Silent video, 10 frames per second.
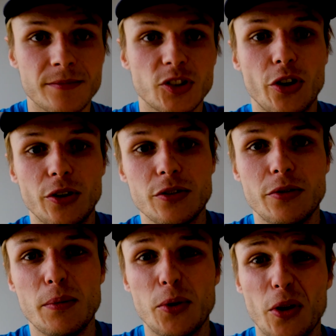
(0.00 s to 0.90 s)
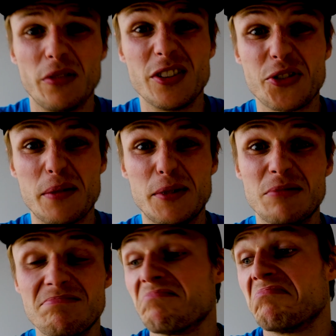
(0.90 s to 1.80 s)
Try not to vomit all over the
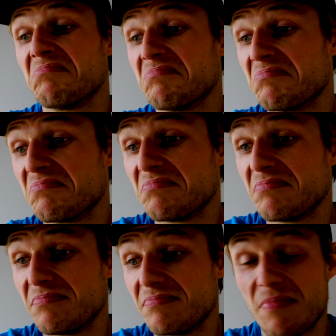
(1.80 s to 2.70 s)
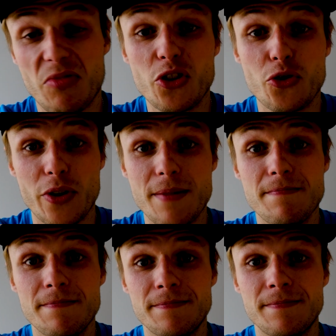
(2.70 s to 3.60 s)
treadmill. The dream.